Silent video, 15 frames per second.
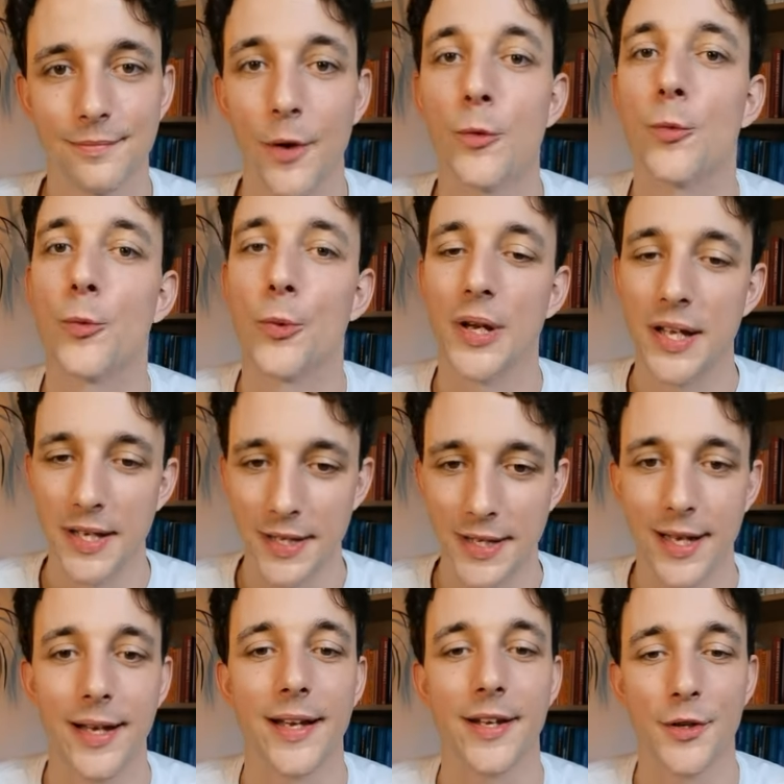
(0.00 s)

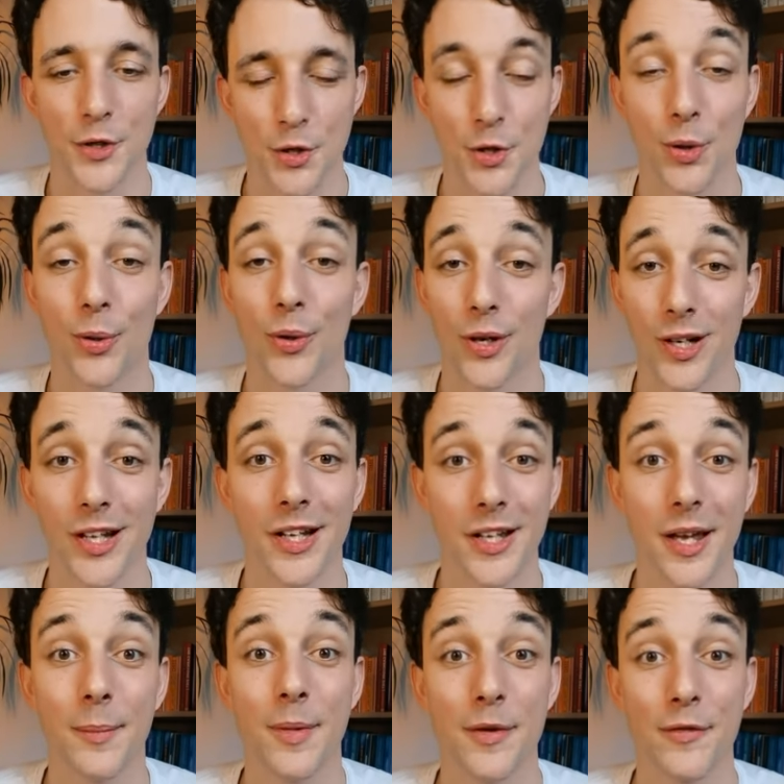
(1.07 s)
Reading, sure. It
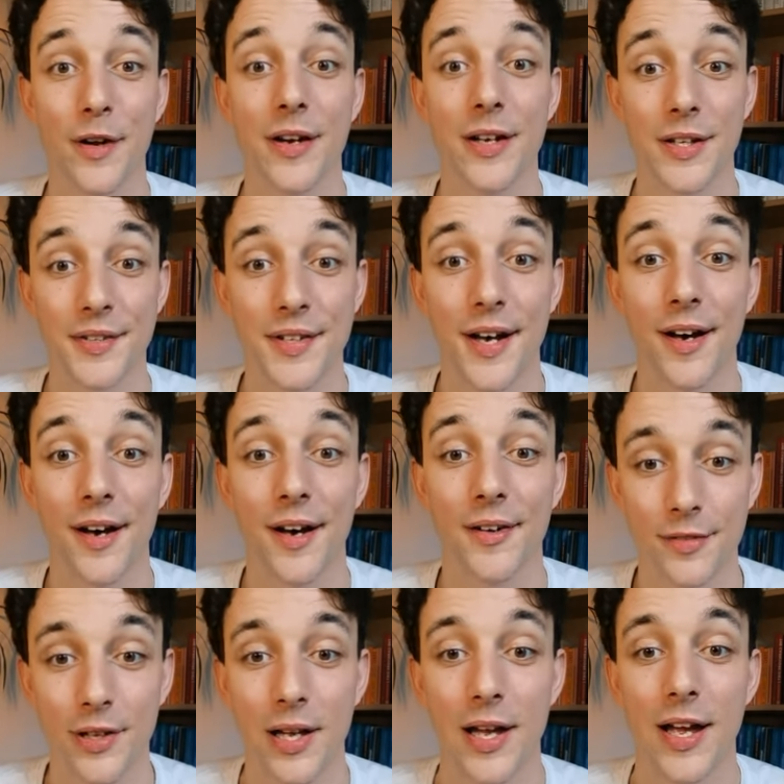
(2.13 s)
can be very
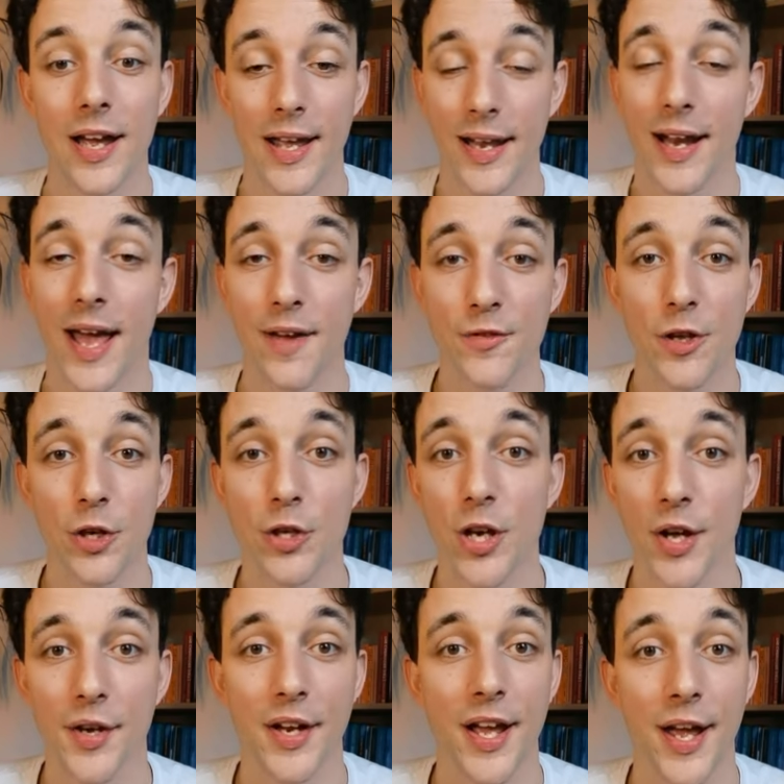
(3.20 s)
tough. And have you
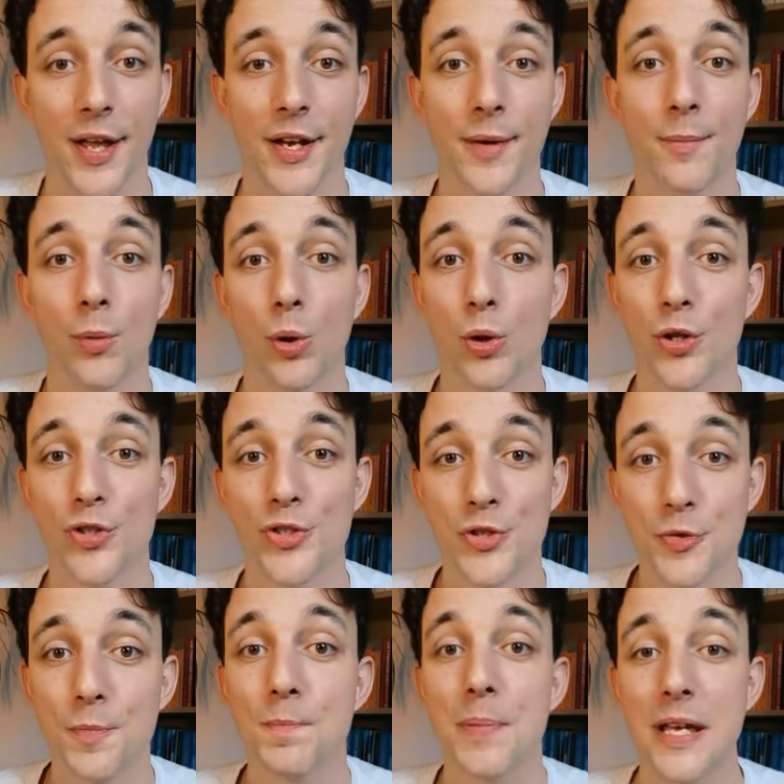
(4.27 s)
done any more
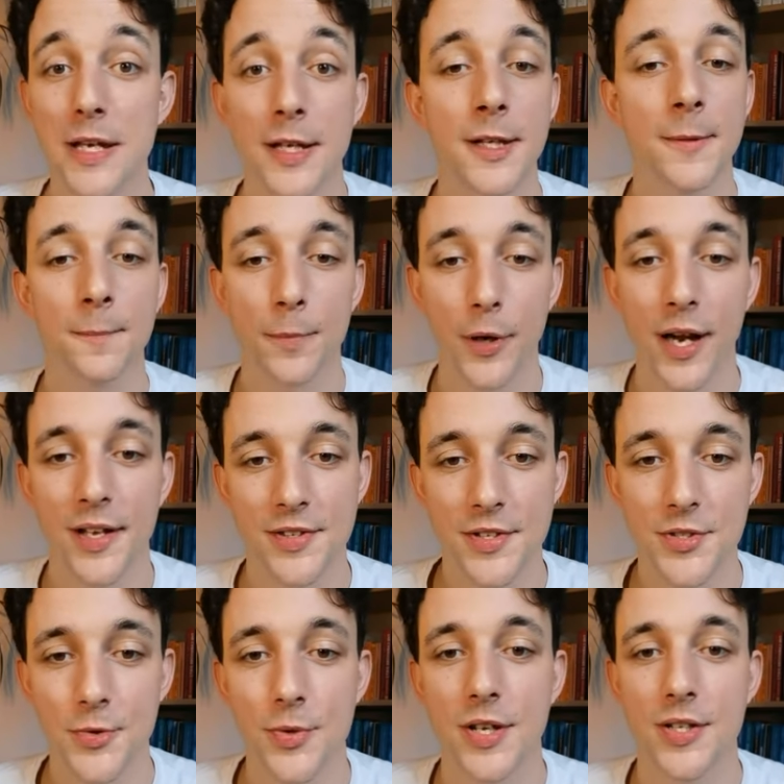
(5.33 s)
speaking
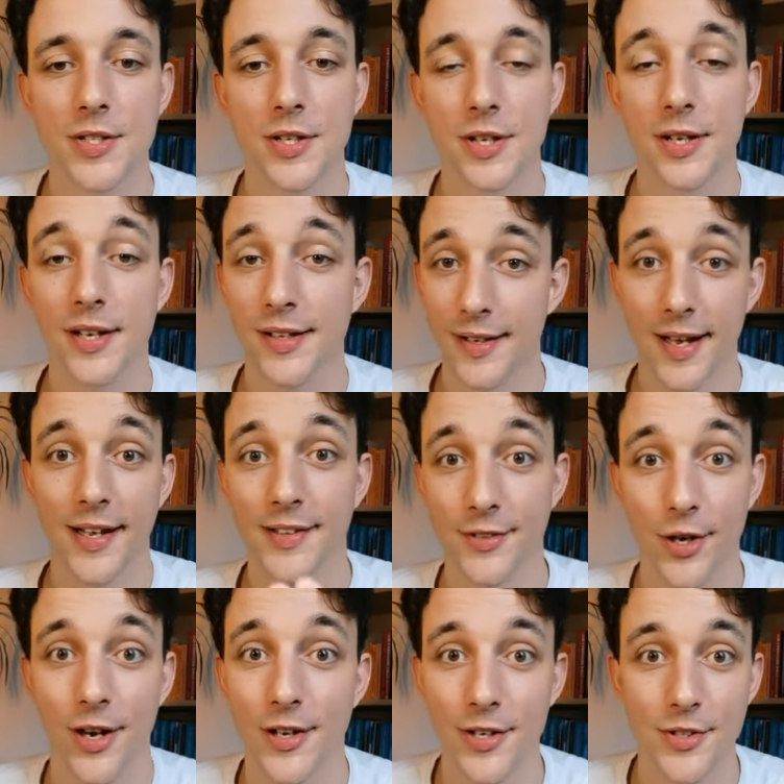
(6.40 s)
practice recently, like
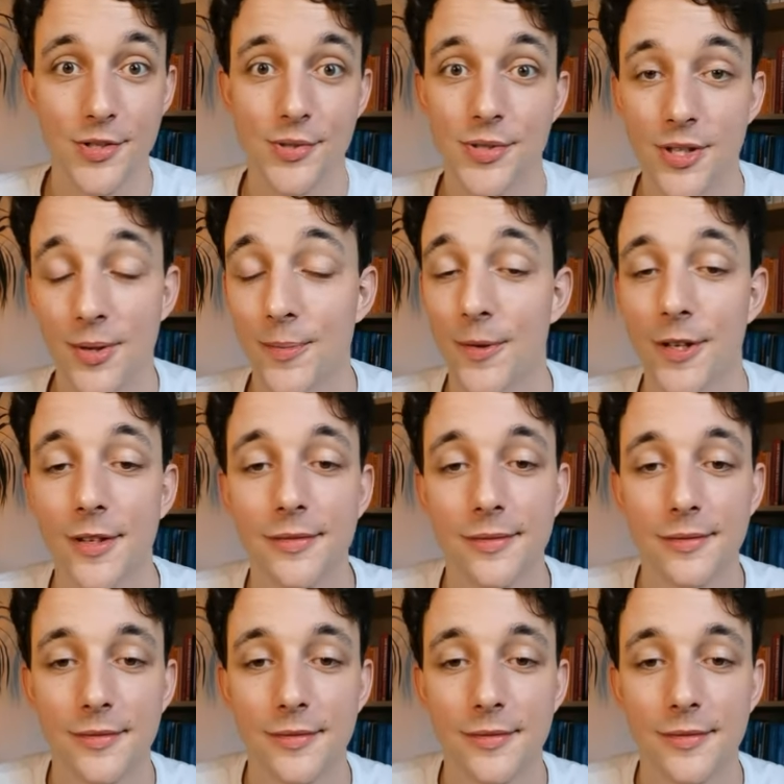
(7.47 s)
talking to someone?